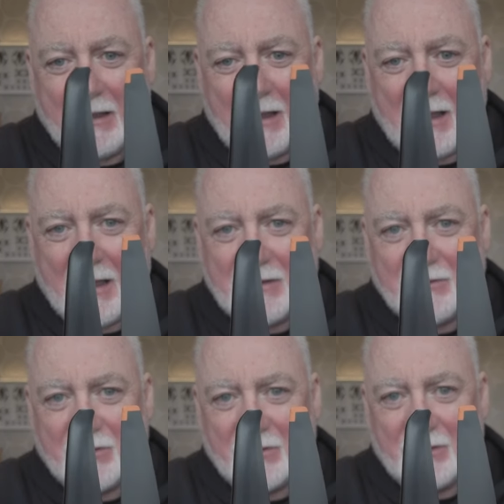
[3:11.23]

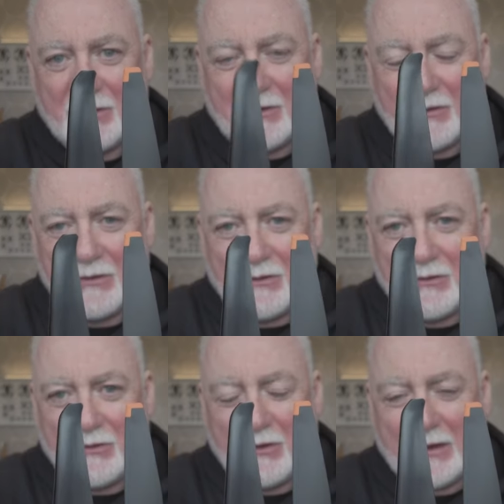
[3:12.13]
and
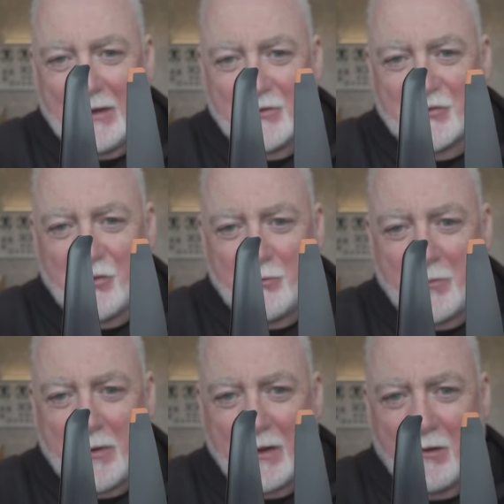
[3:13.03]
the Airscrew
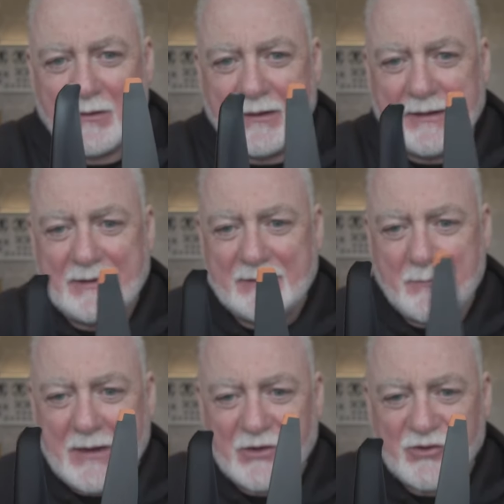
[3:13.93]
propeller to
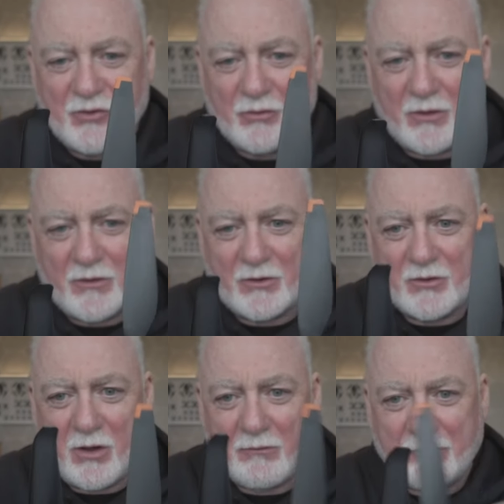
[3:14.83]
make sure that the
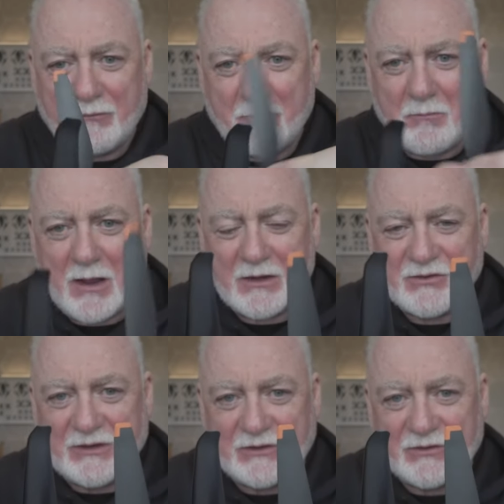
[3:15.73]
curve
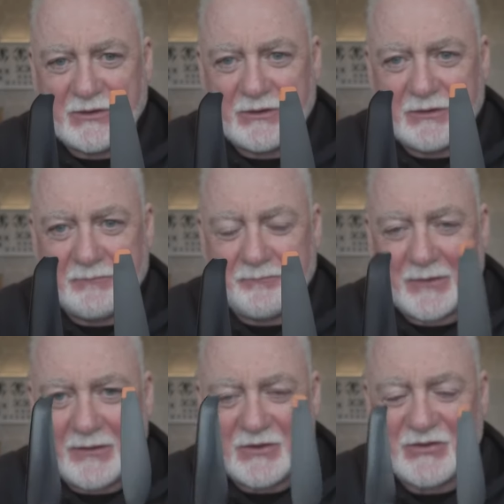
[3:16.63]
matches
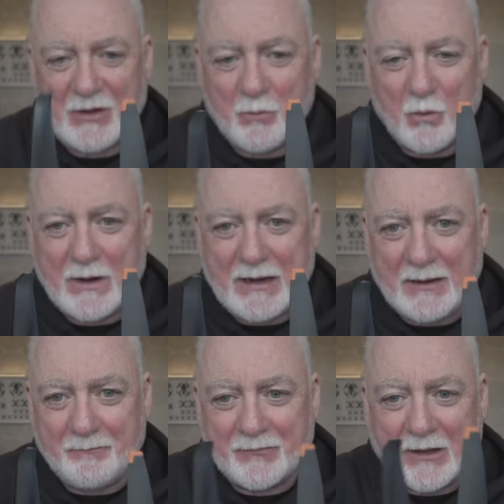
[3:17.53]
in the same
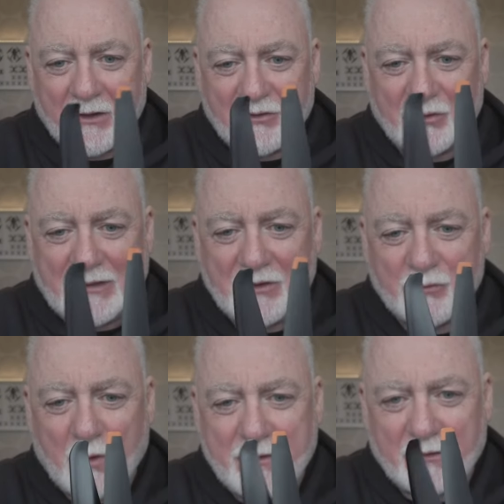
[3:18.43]
way. So here's
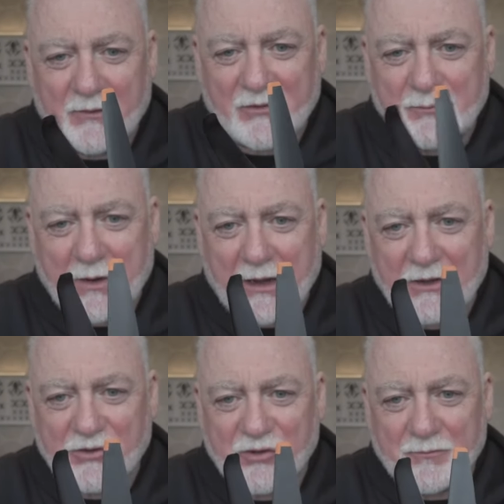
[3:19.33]
one that does
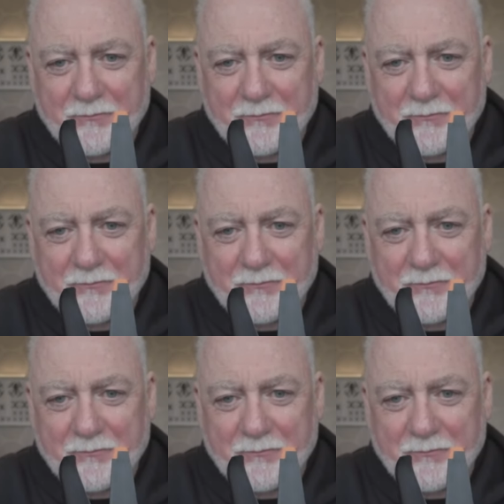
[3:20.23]
match,